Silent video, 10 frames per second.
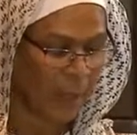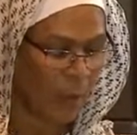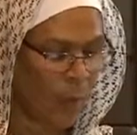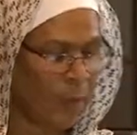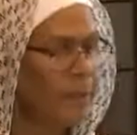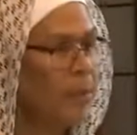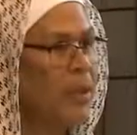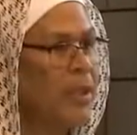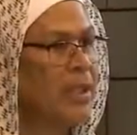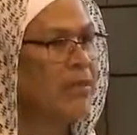One
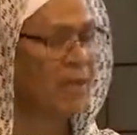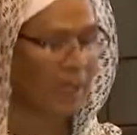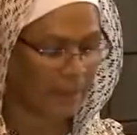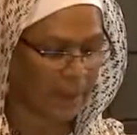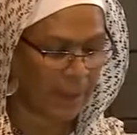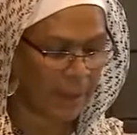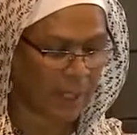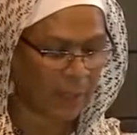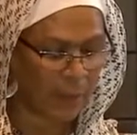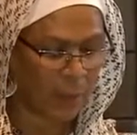important development
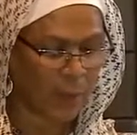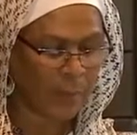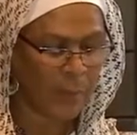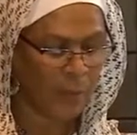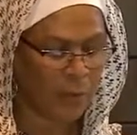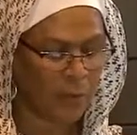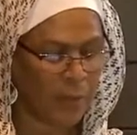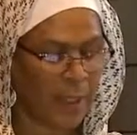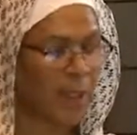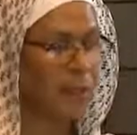that the women's
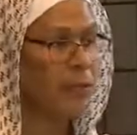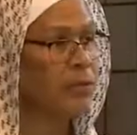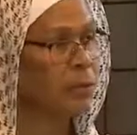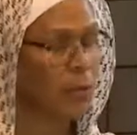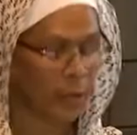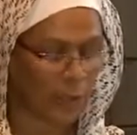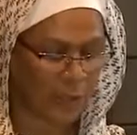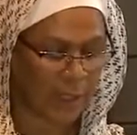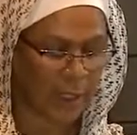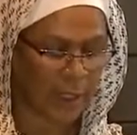movement helped to
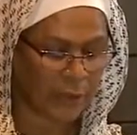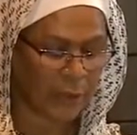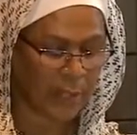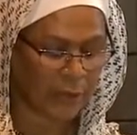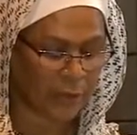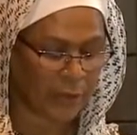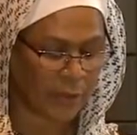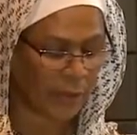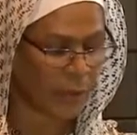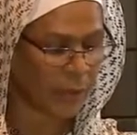forge in international
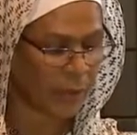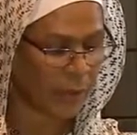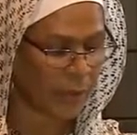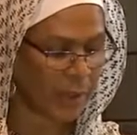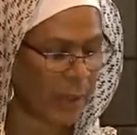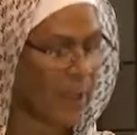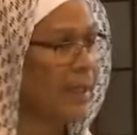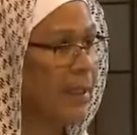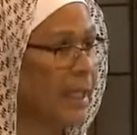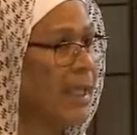discourse
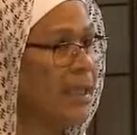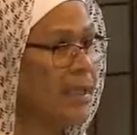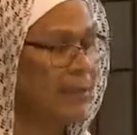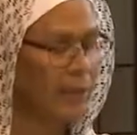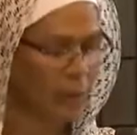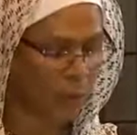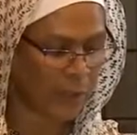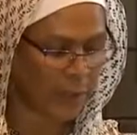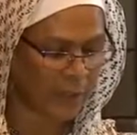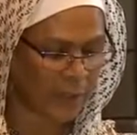at the end of the
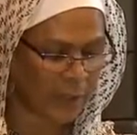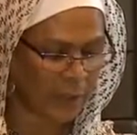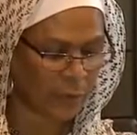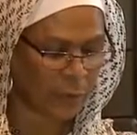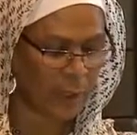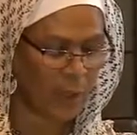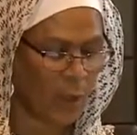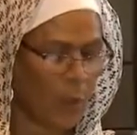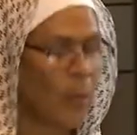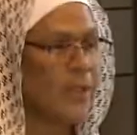20th century
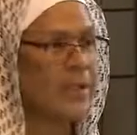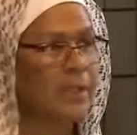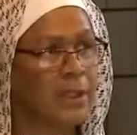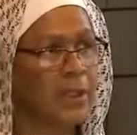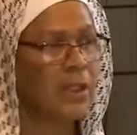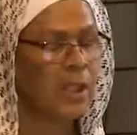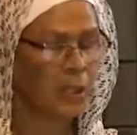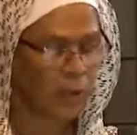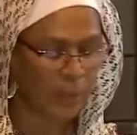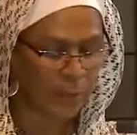was the
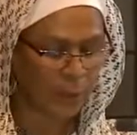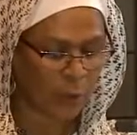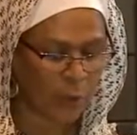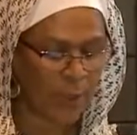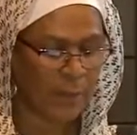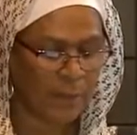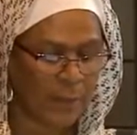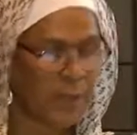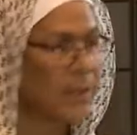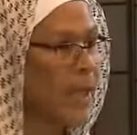distinction between
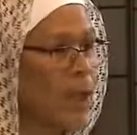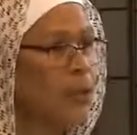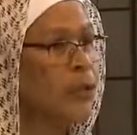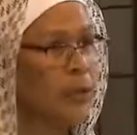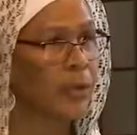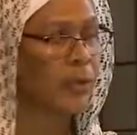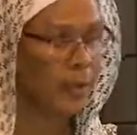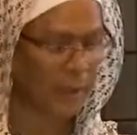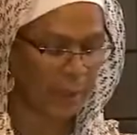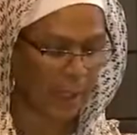Muslim
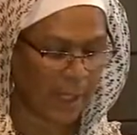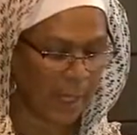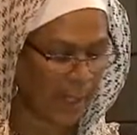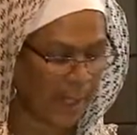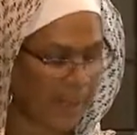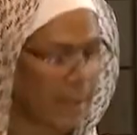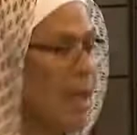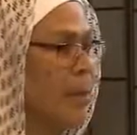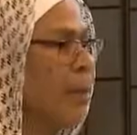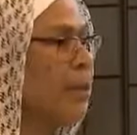cultures and
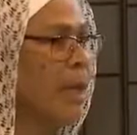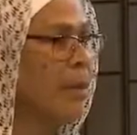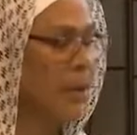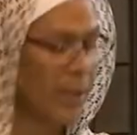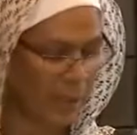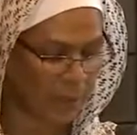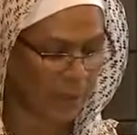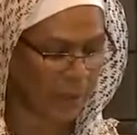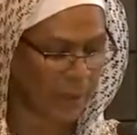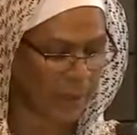Islamic primary
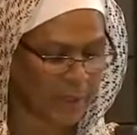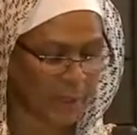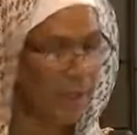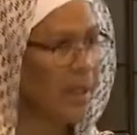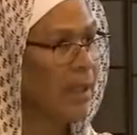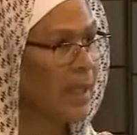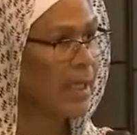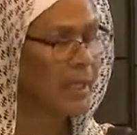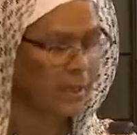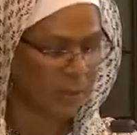sources, that
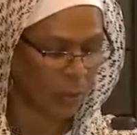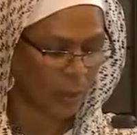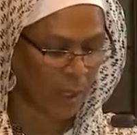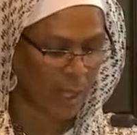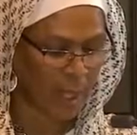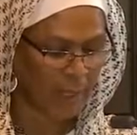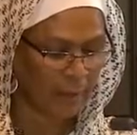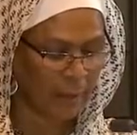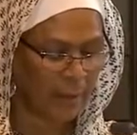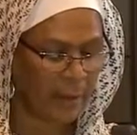is, the
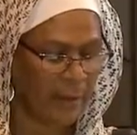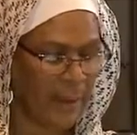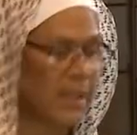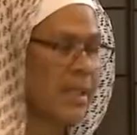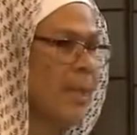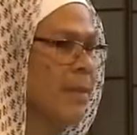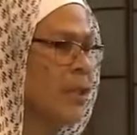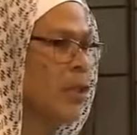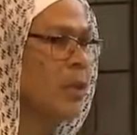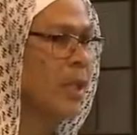Quran, the
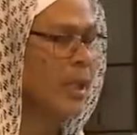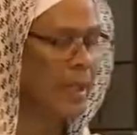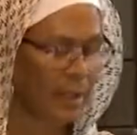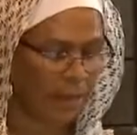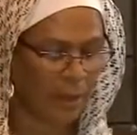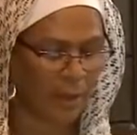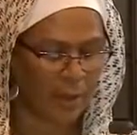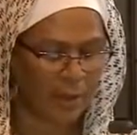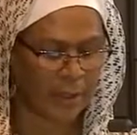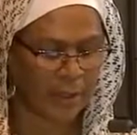established Sunnah,
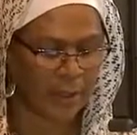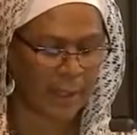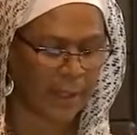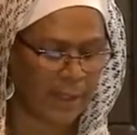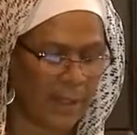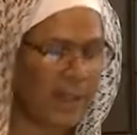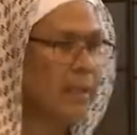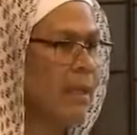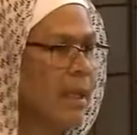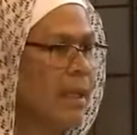authentic
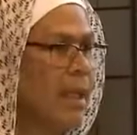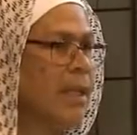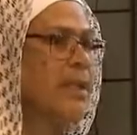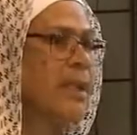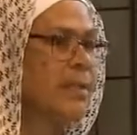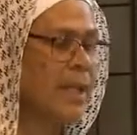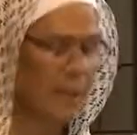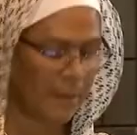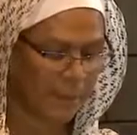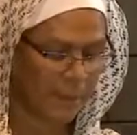Hadith, and
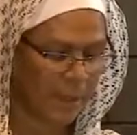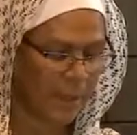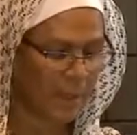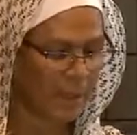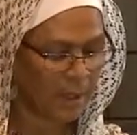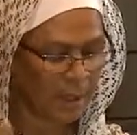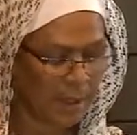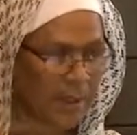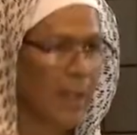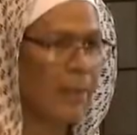sometimes
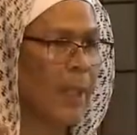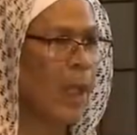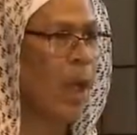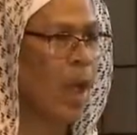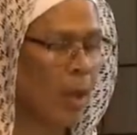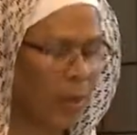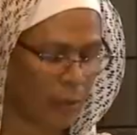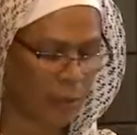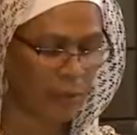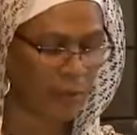Islamic law
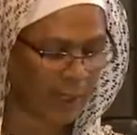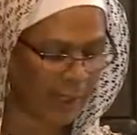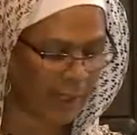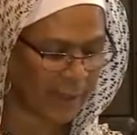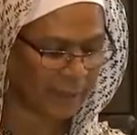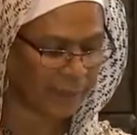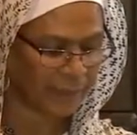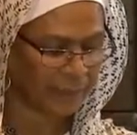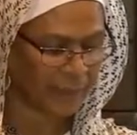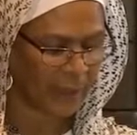or fiqh.
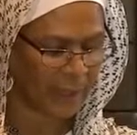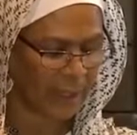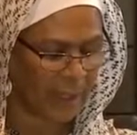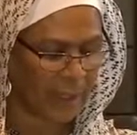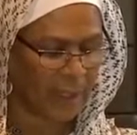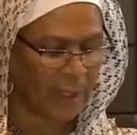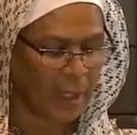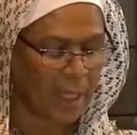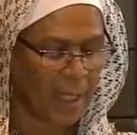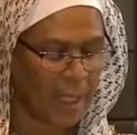
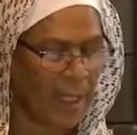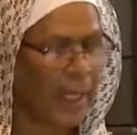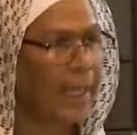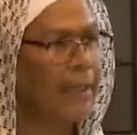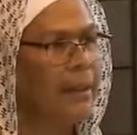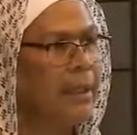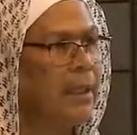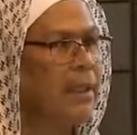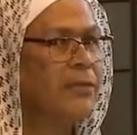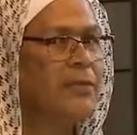And
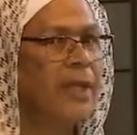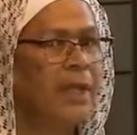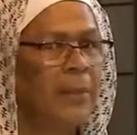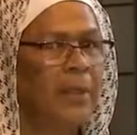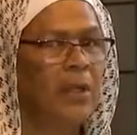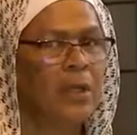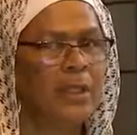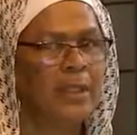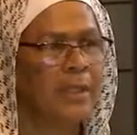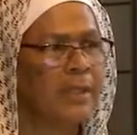it's funny
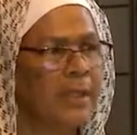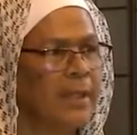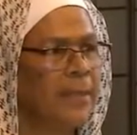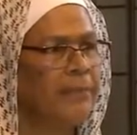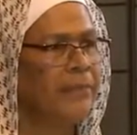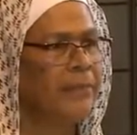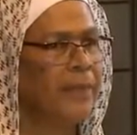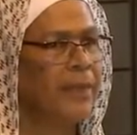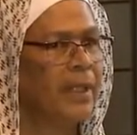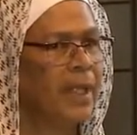because
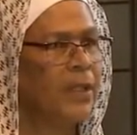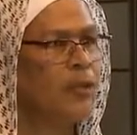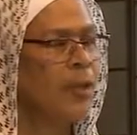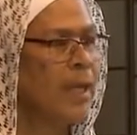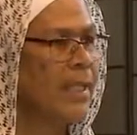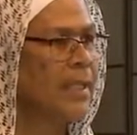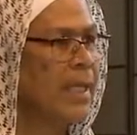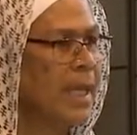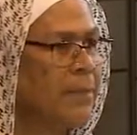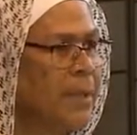in trying to
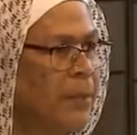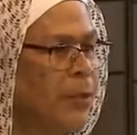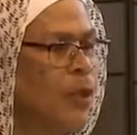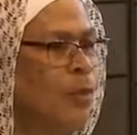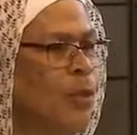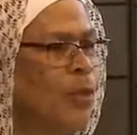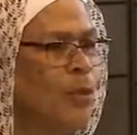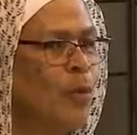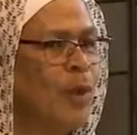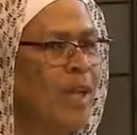get people to move
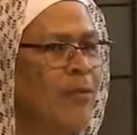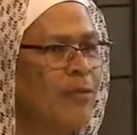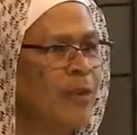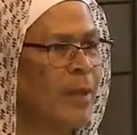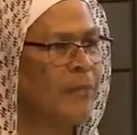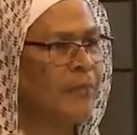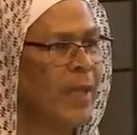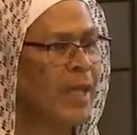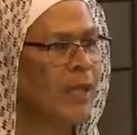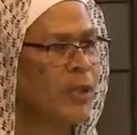away from
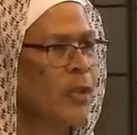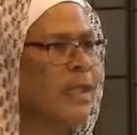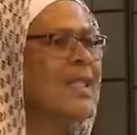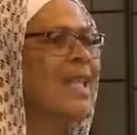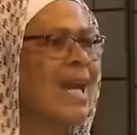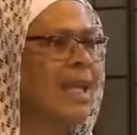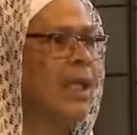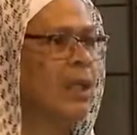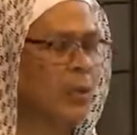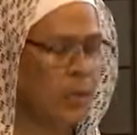certain static
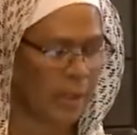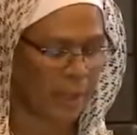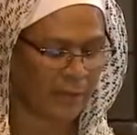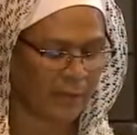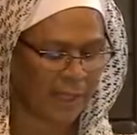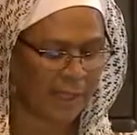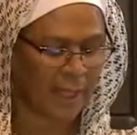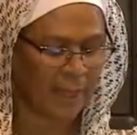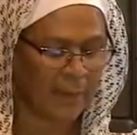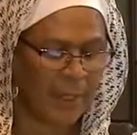notions of
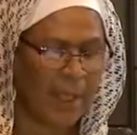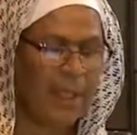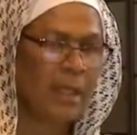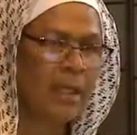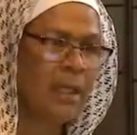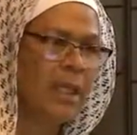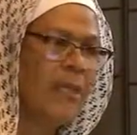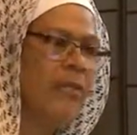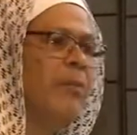Islam, even